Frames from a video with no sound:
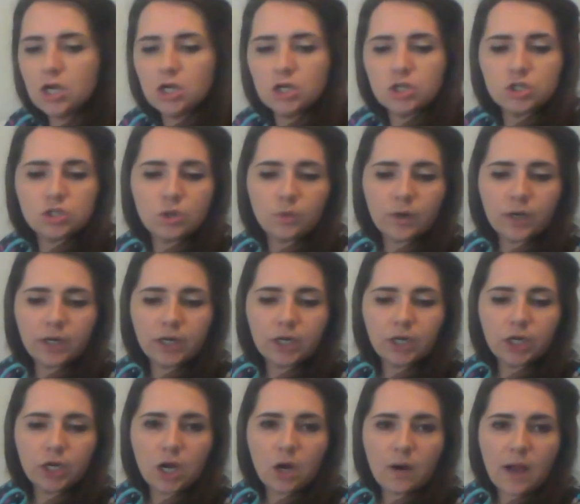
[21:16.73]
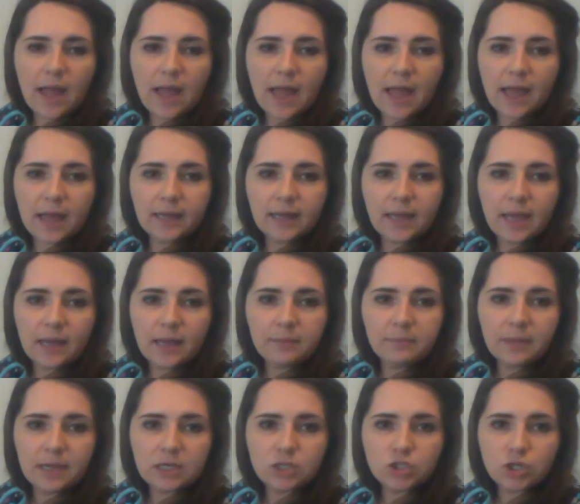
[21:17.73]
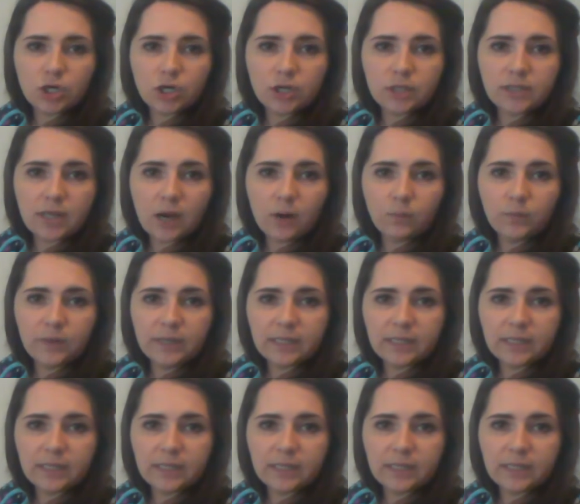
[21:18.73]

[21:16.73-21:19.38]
So we're going to go ahead and make sure that